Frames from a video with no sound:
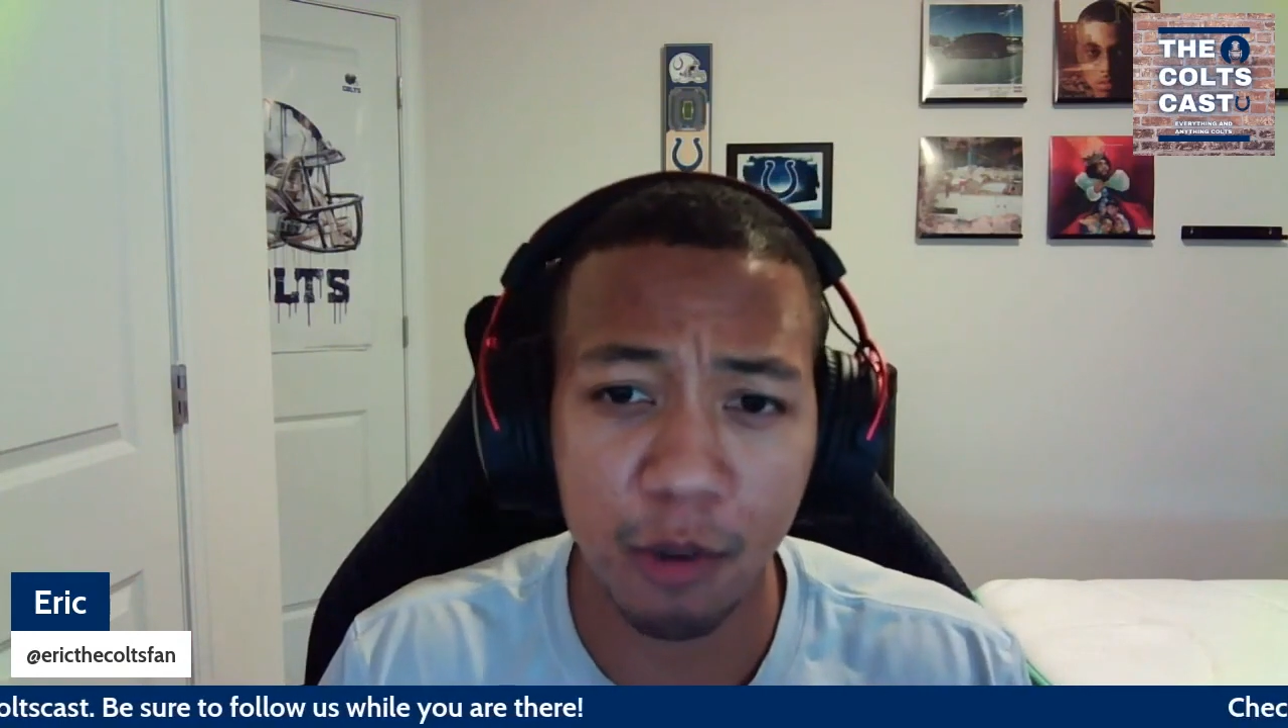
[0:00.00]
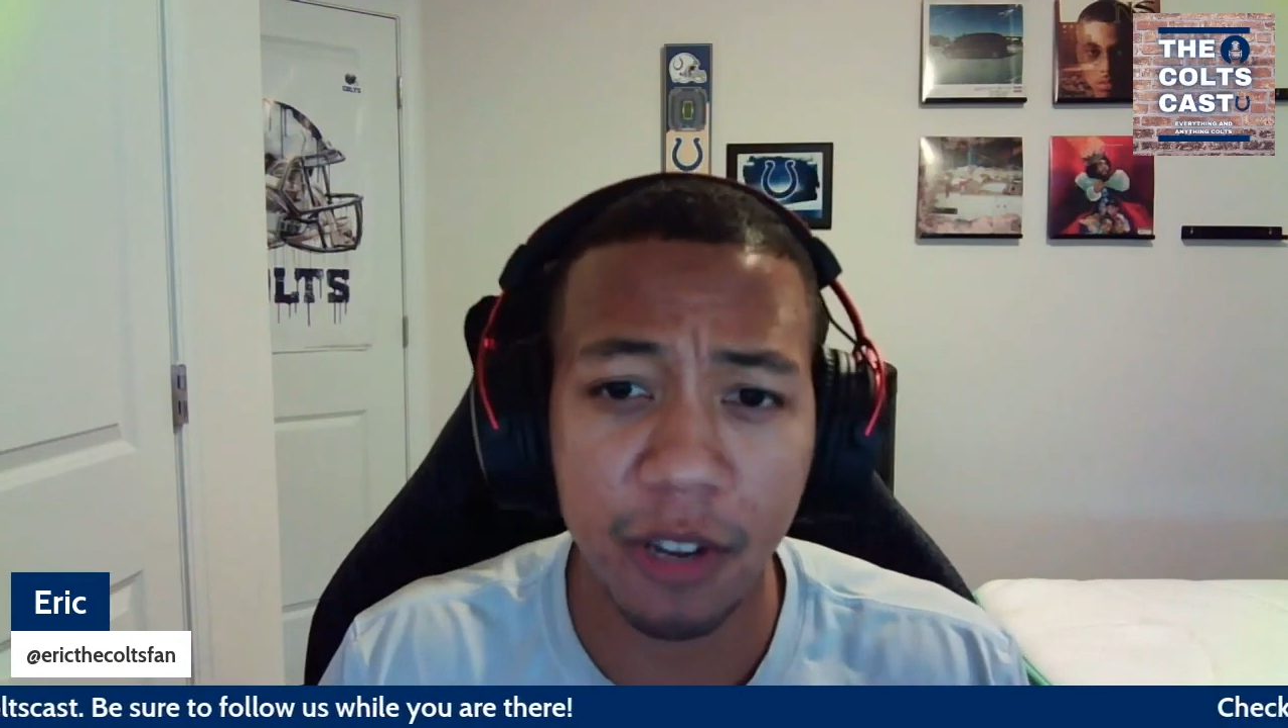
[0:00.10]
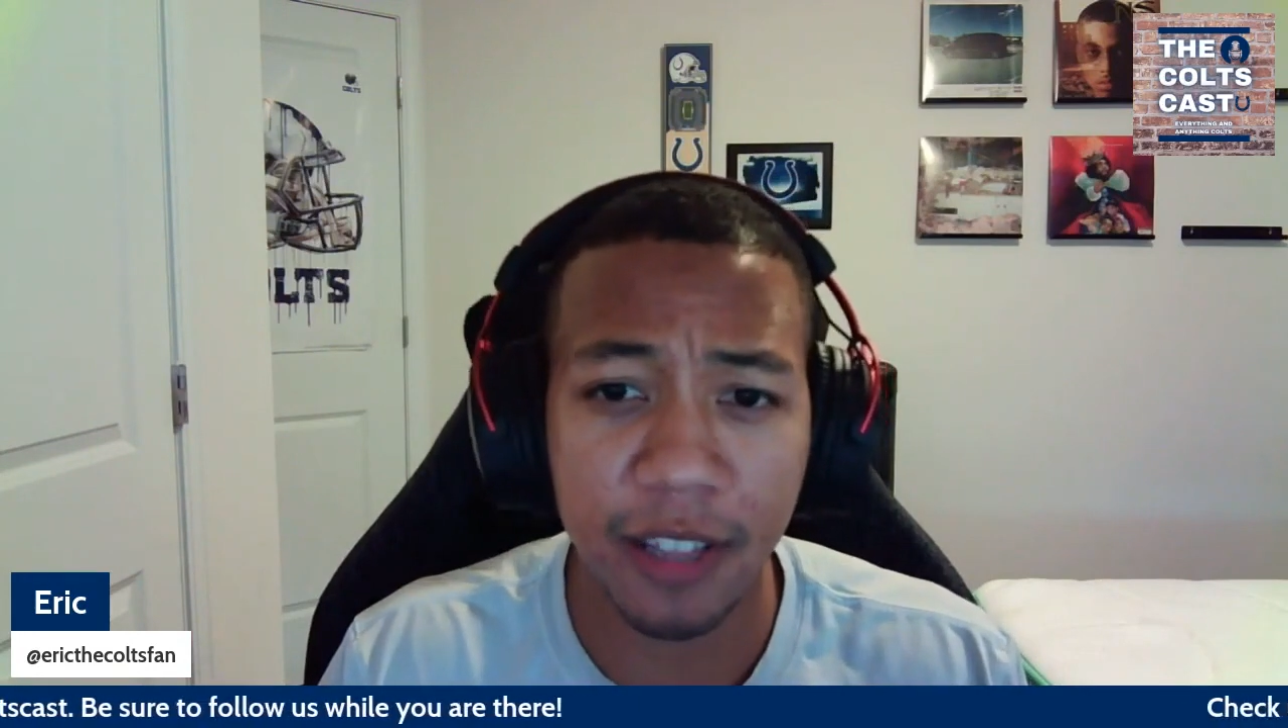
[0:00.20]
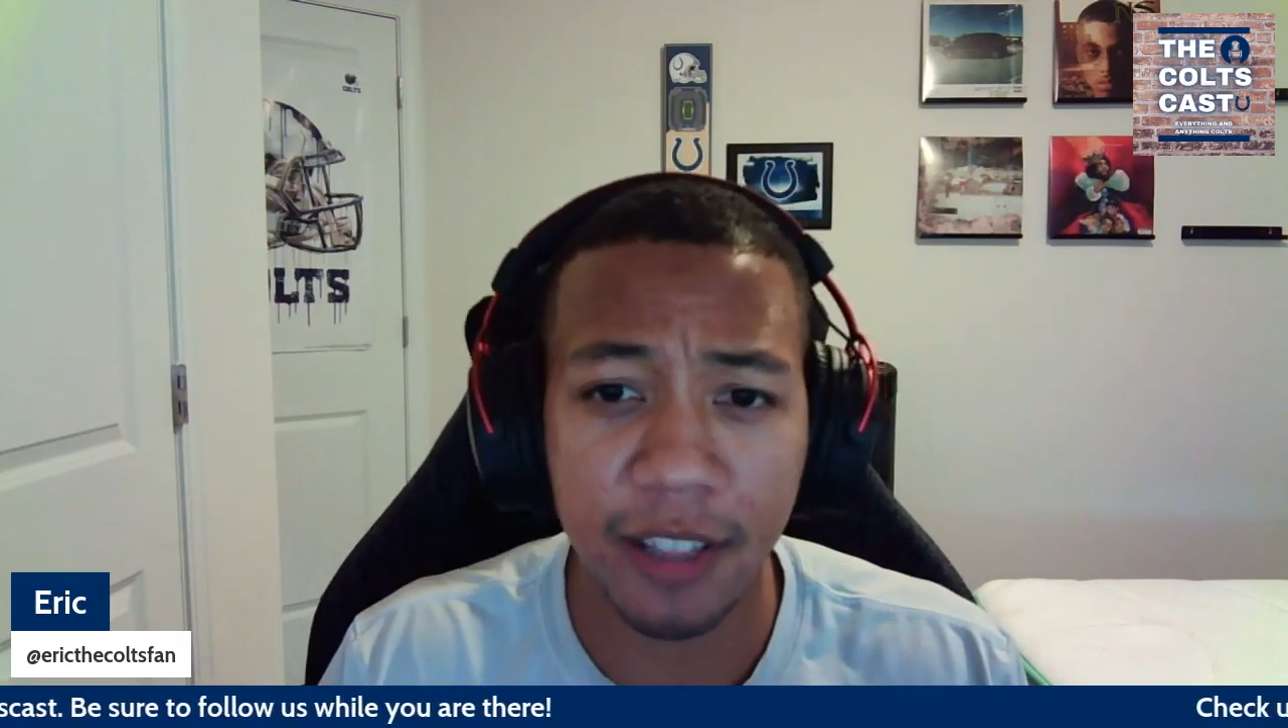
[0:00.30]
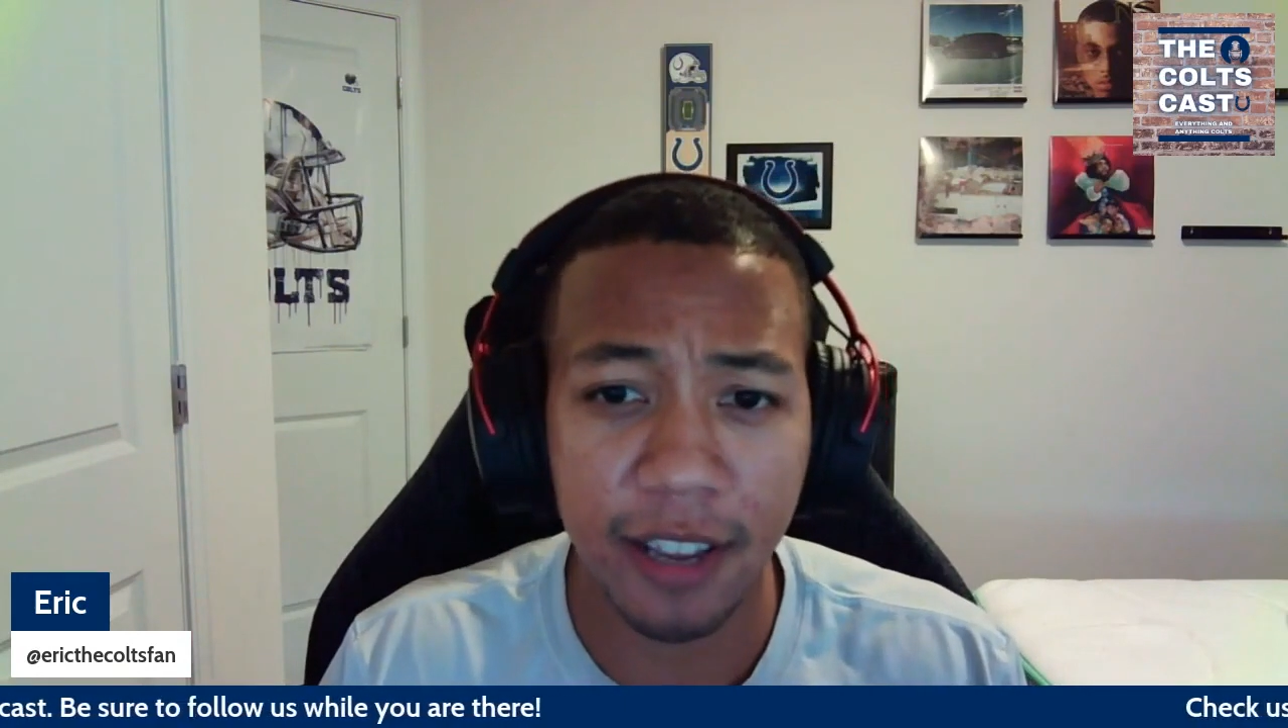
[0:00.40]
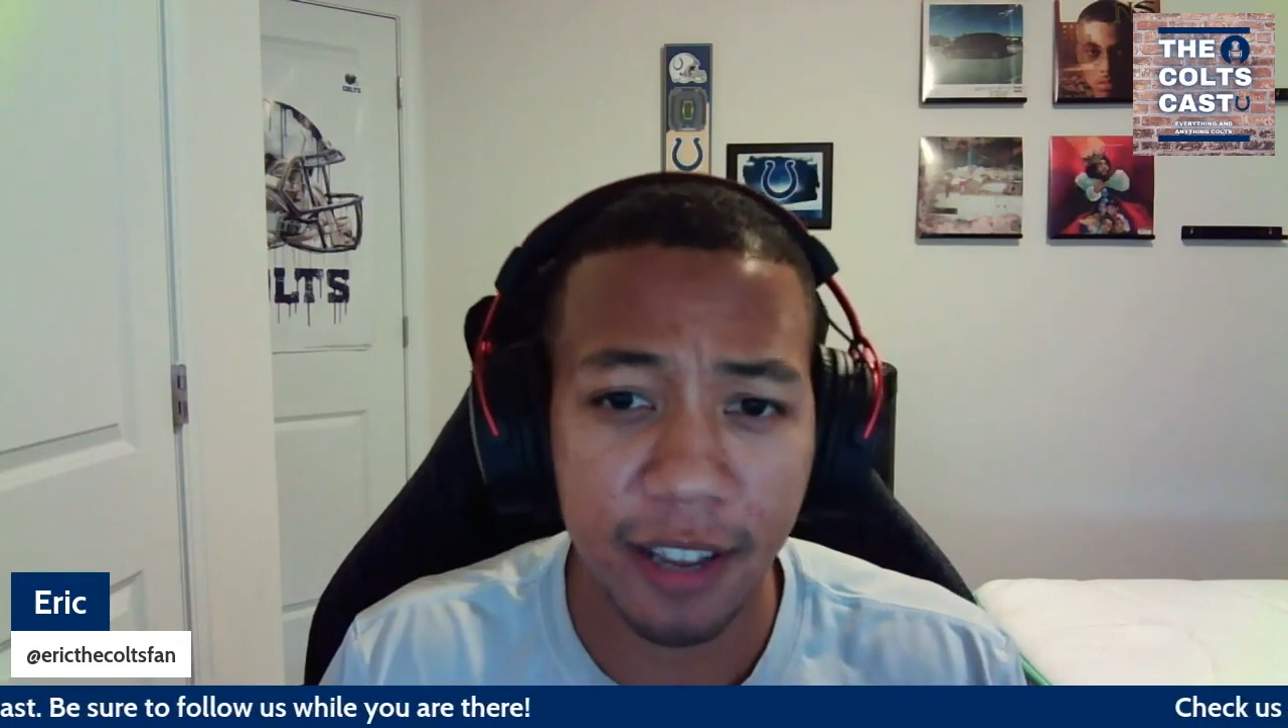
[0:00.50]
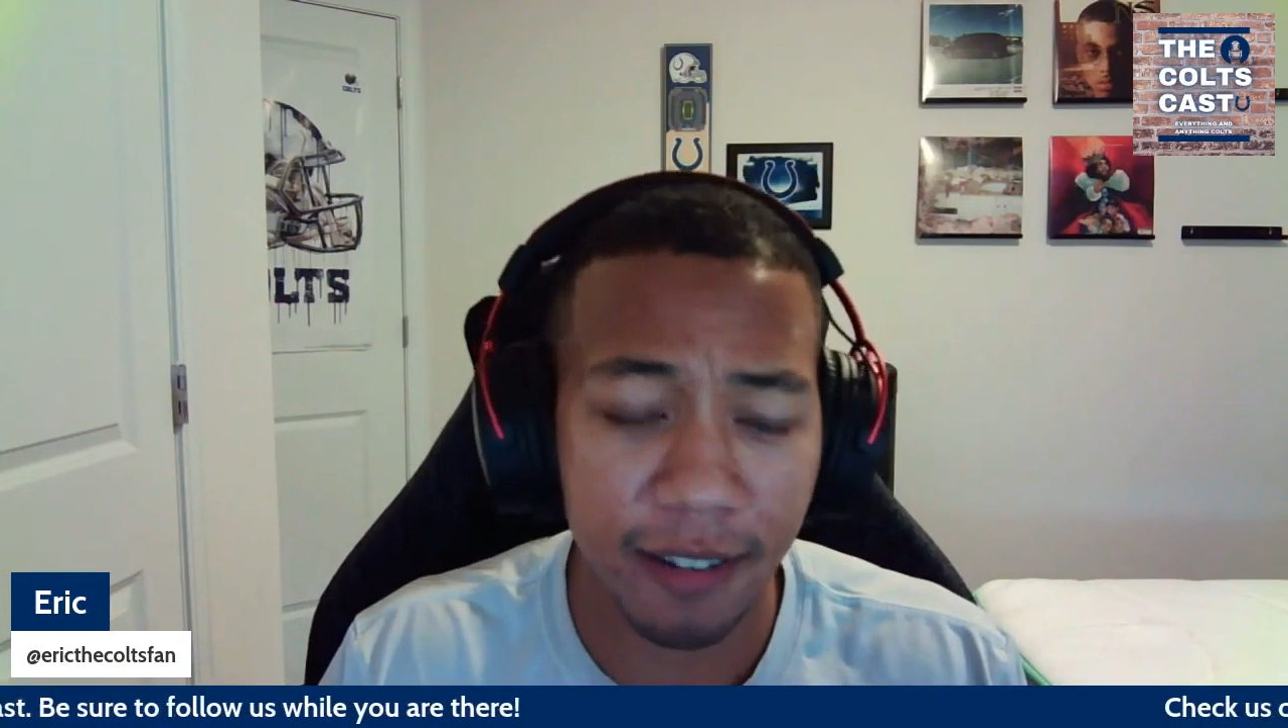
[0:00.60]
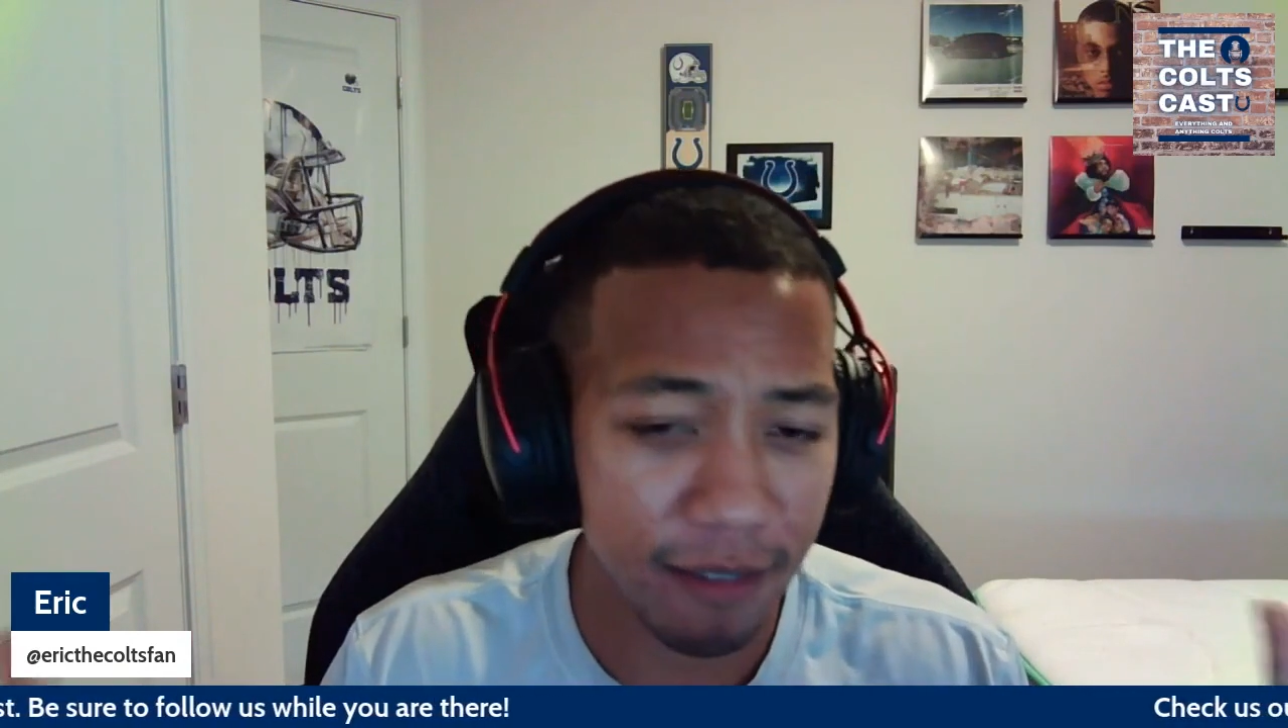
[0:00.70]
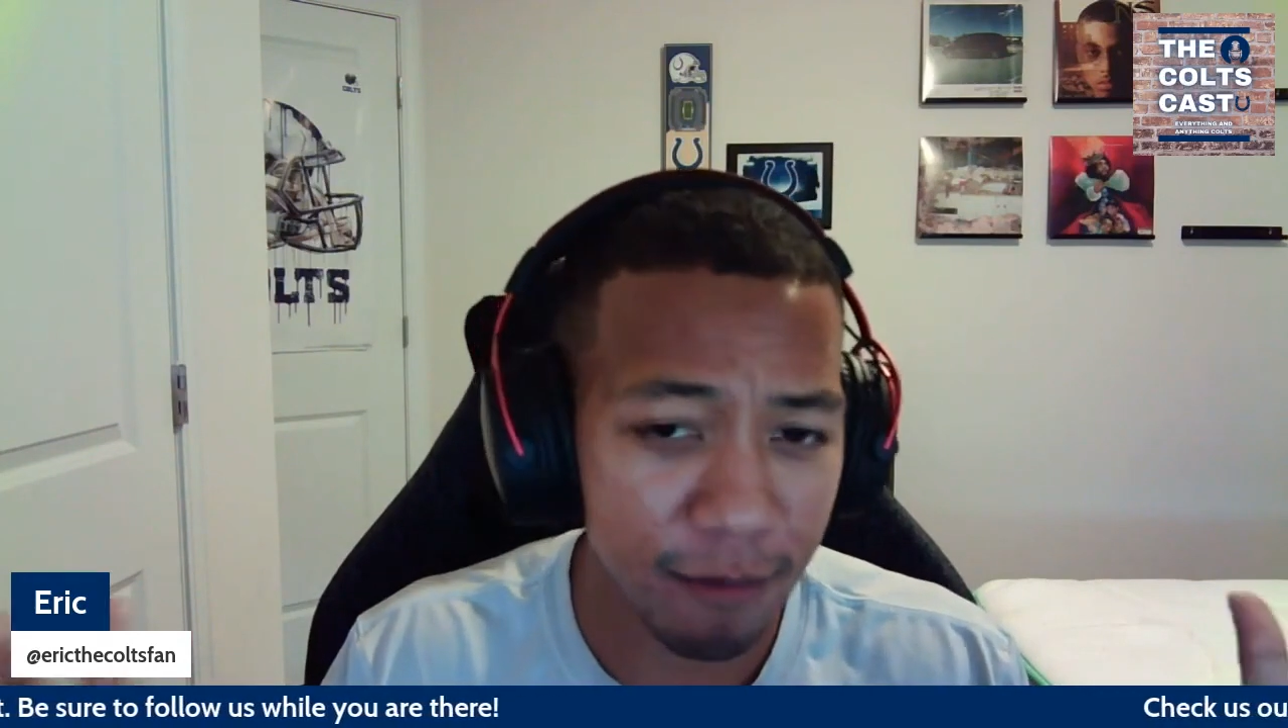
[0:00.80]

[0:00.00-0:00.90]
in that